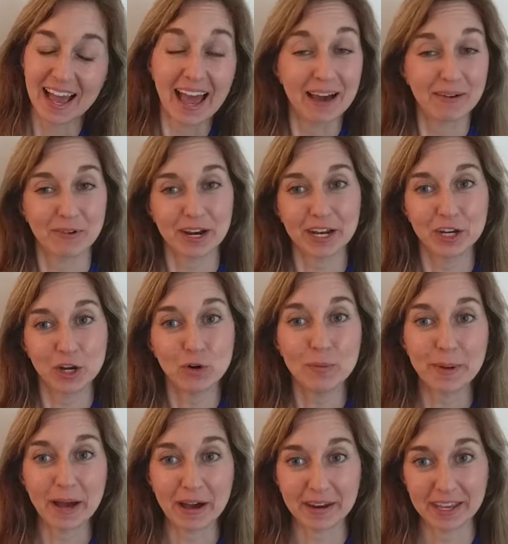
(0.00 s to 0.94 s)
And what I know
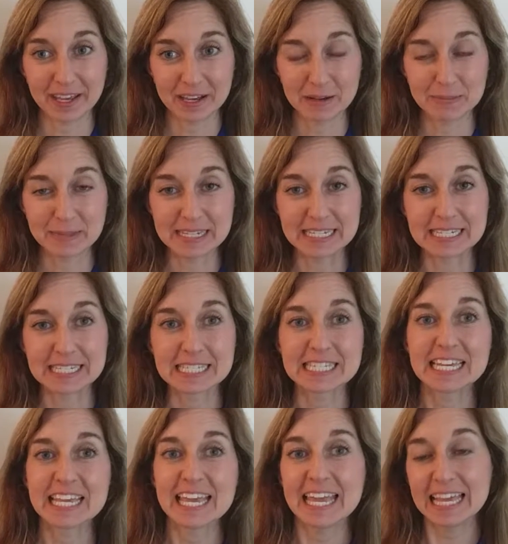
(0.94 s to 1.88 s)
about him
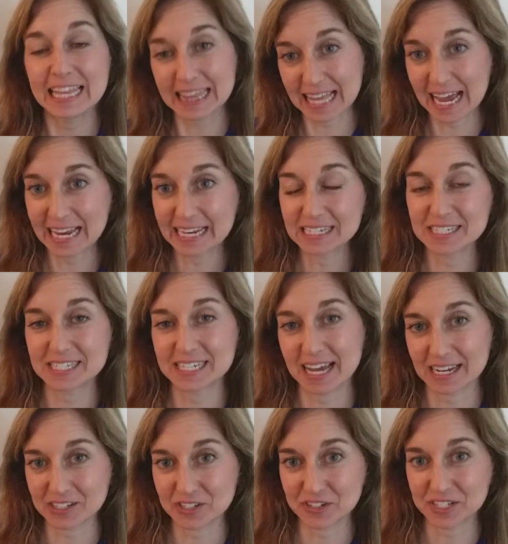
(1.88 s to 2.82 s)
is he likes to
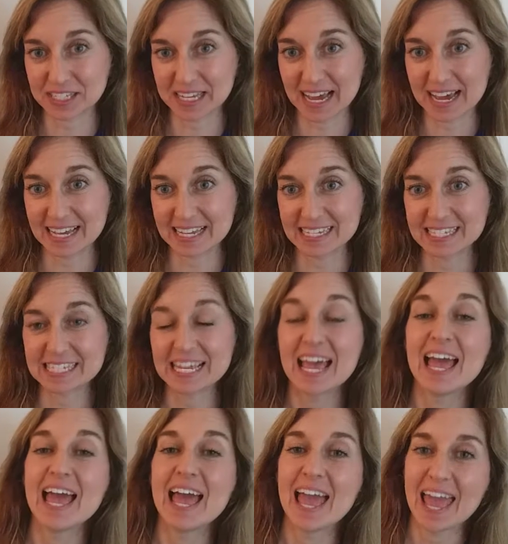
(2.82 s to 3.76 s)
exercise
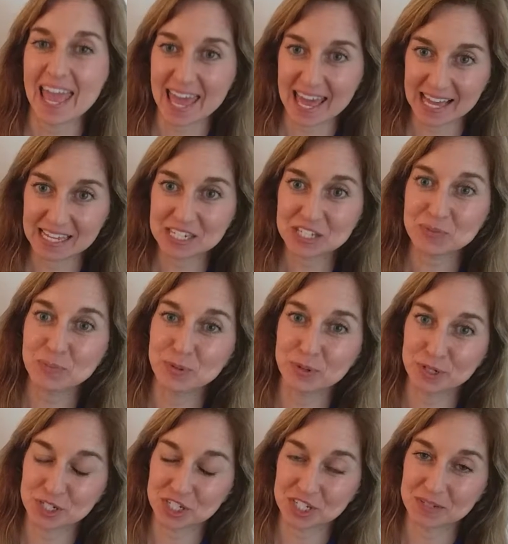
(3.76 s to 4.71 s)
and
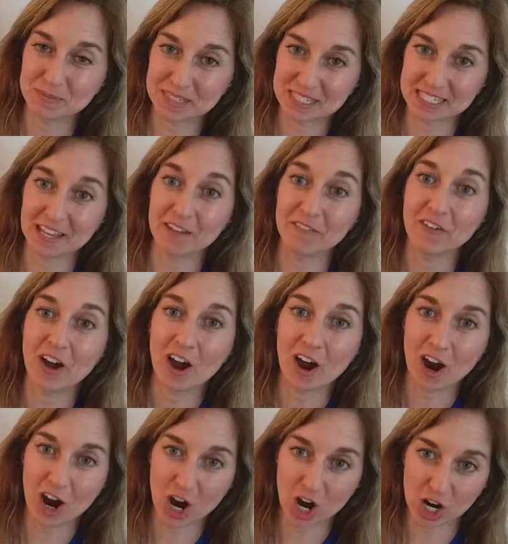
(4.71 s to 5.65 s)
push himself
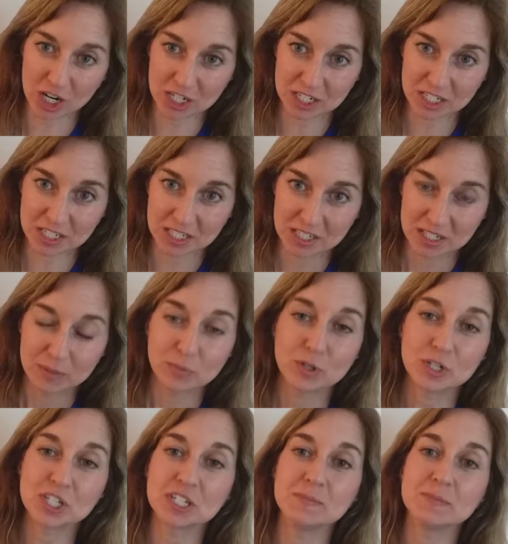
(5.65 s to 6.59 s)
hard.
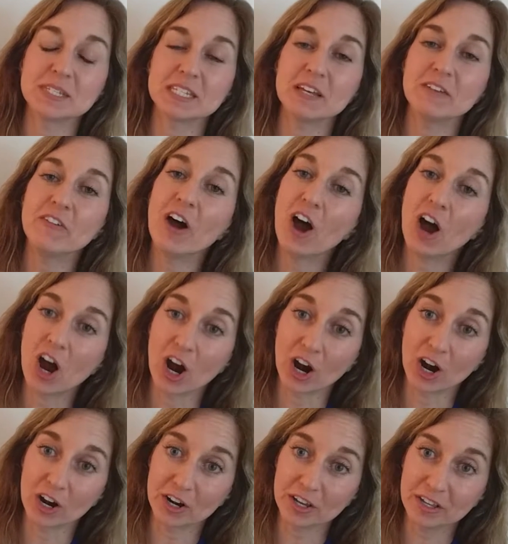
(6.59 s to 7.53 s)
Push himself
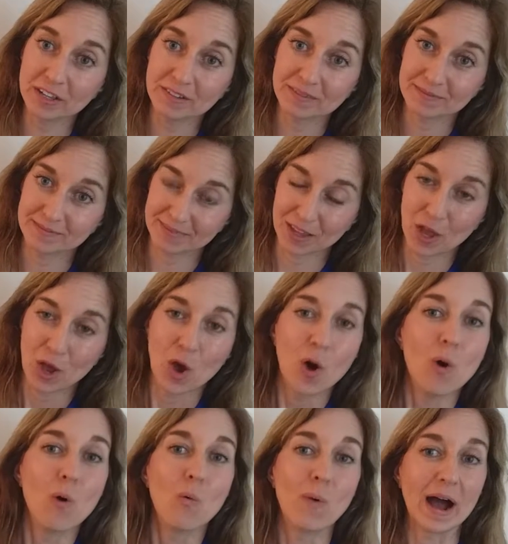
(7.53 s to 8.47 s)
hard
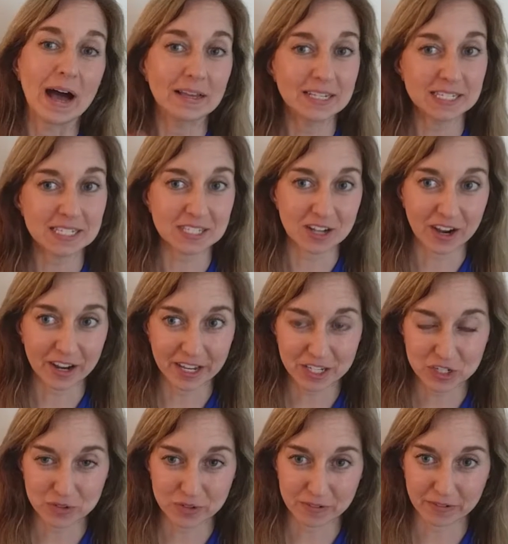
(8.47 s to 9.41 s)
while he's
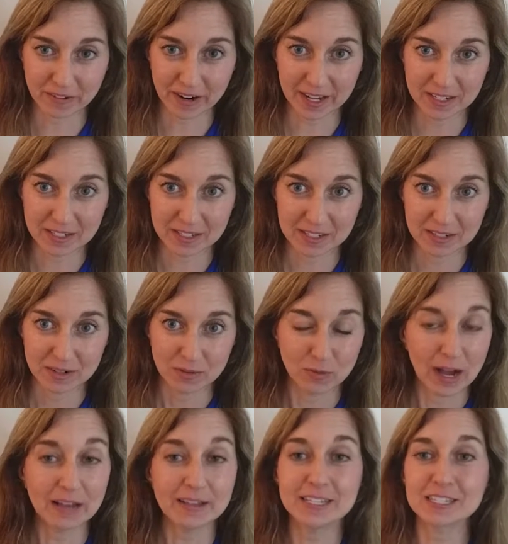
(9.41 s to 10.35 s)
talking to a friend,
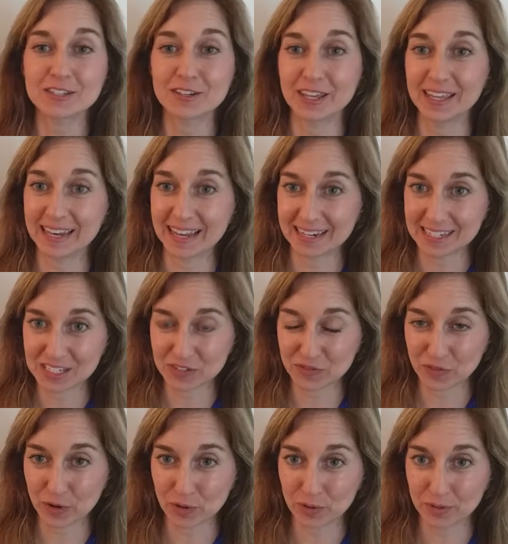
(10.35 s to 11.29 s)
while he's looking at his
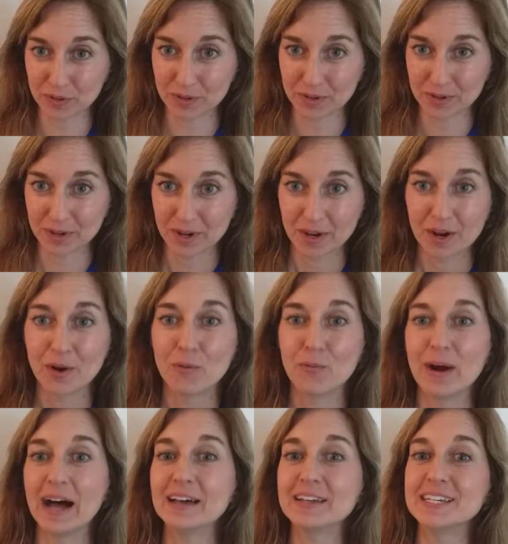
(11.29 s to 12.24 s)
phone,
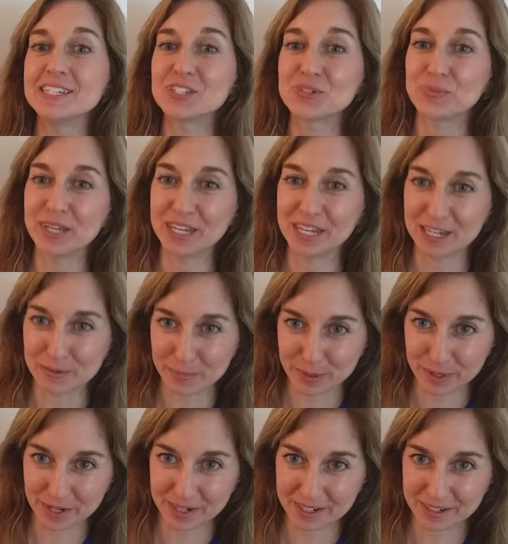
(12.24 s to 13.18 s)
while he's reading a
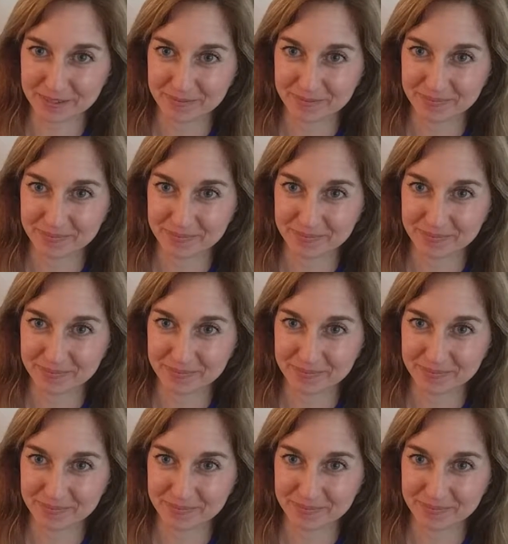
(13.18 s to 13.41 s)
book.